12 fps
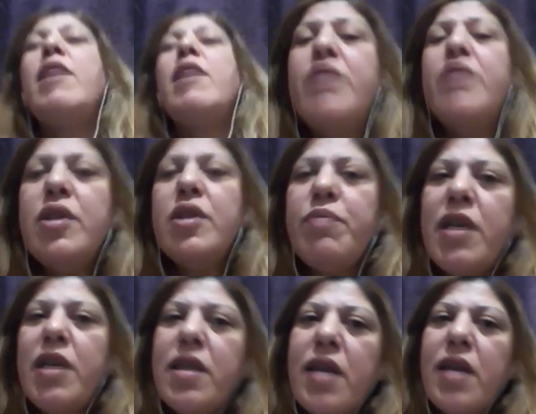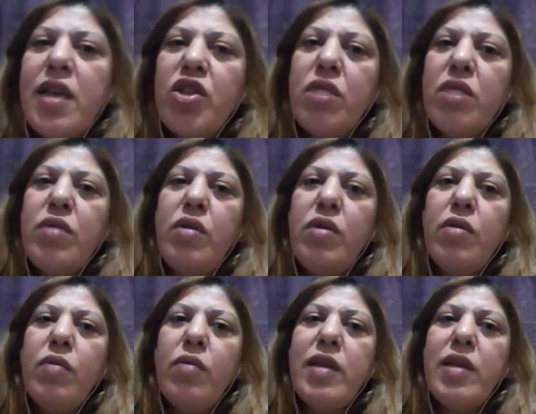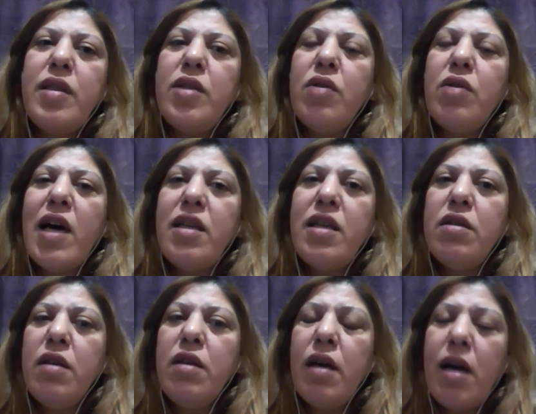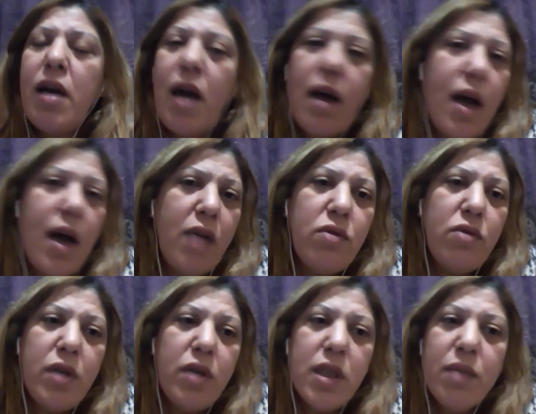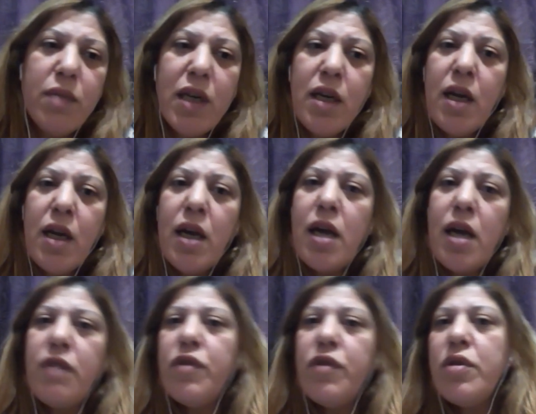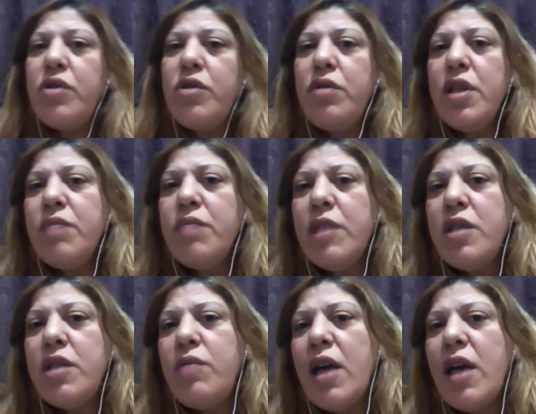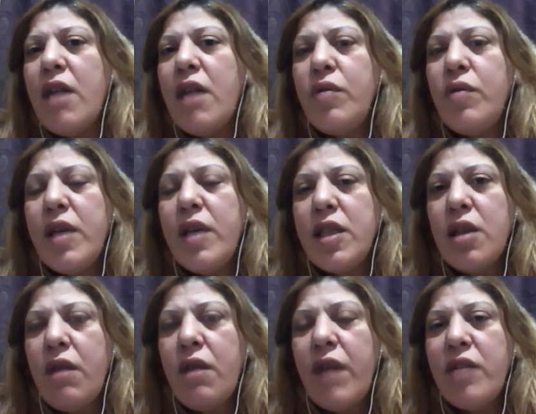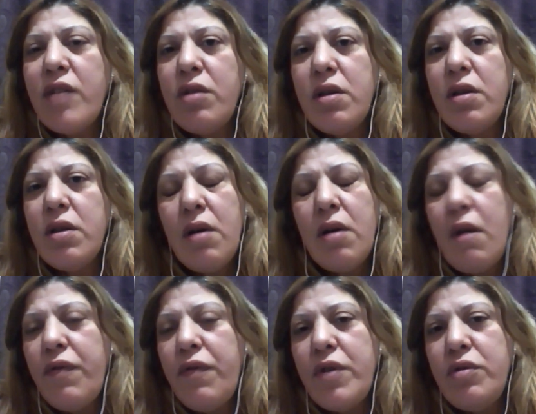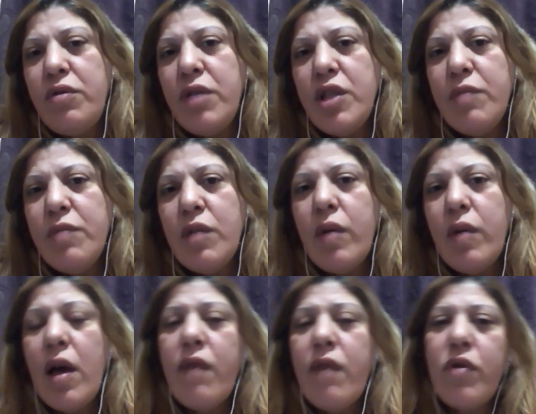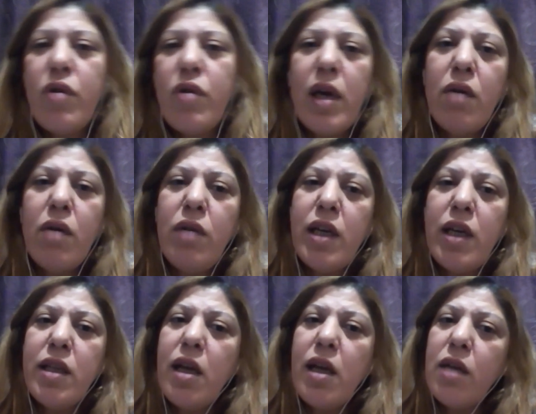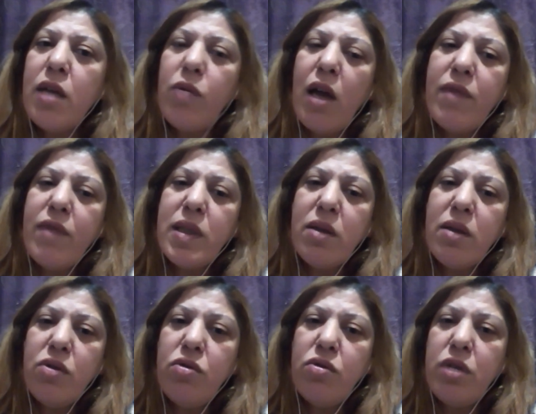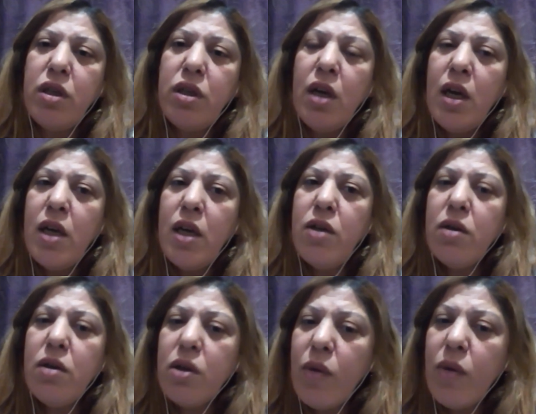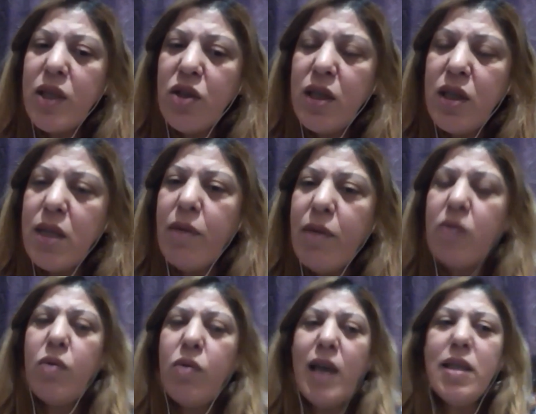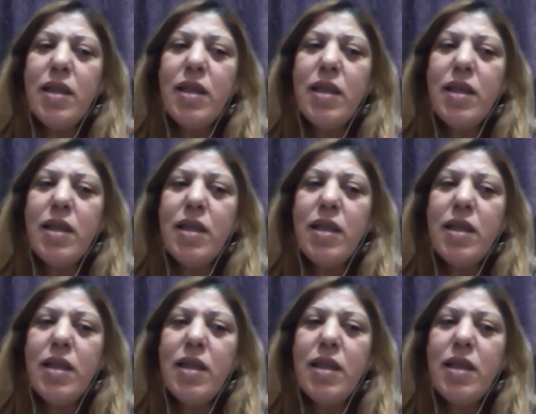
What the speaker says: first part, I showed to you what is the aneurysm, and for the treatment, we have two kinds of treatment. We have the coaling and we have the surgery. Your question is about what?